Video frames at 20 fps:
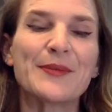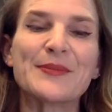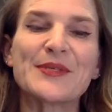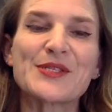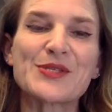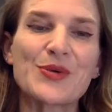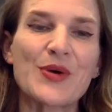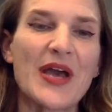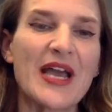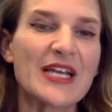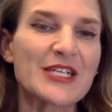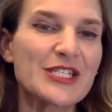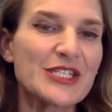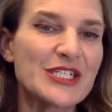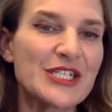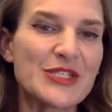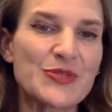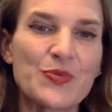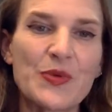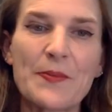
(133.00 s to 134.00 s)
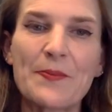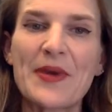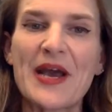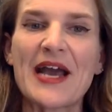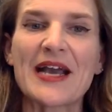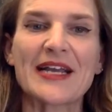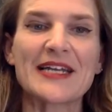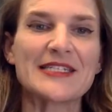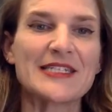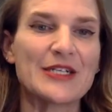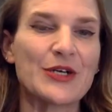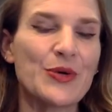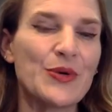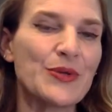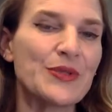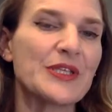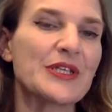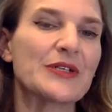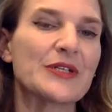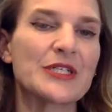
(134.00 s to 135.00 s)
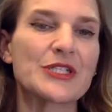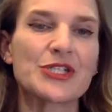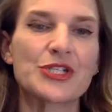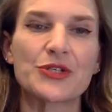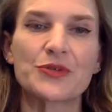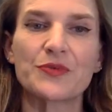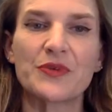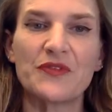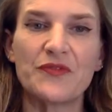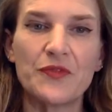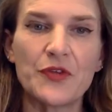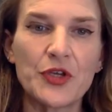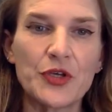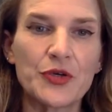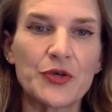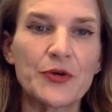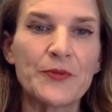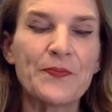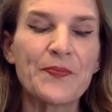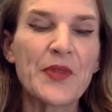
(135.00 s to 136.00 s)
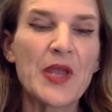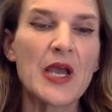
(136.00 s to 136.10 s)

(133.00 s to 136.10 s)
So I actually just went back. I did a whole literature review.